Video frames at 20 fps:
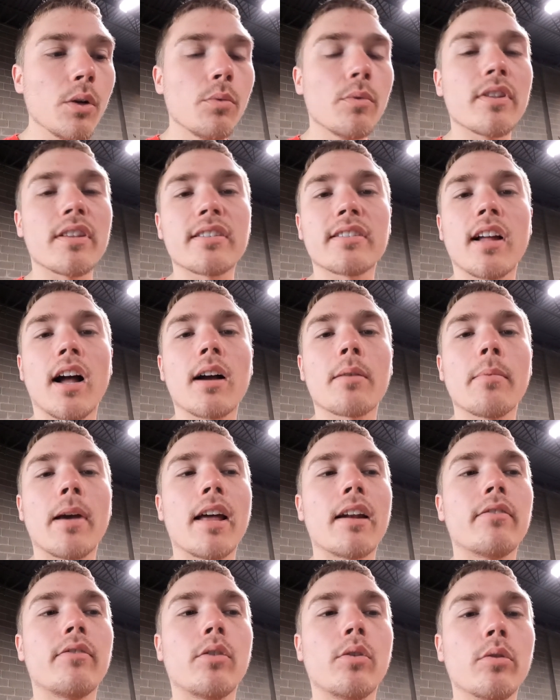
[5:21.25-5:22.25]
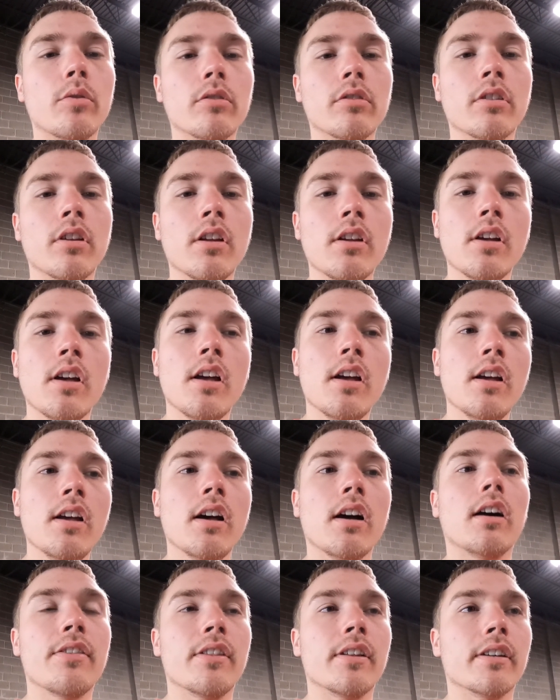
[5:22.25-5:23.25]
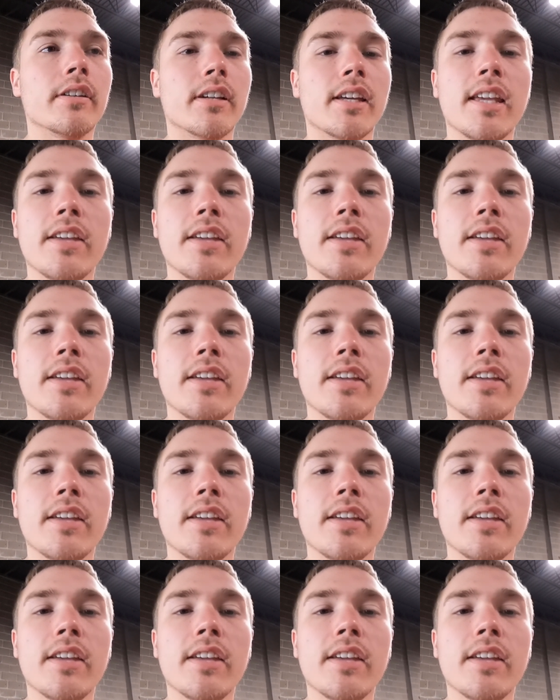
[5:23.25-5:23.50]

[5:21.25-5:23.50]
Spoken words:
with the stock manifold, the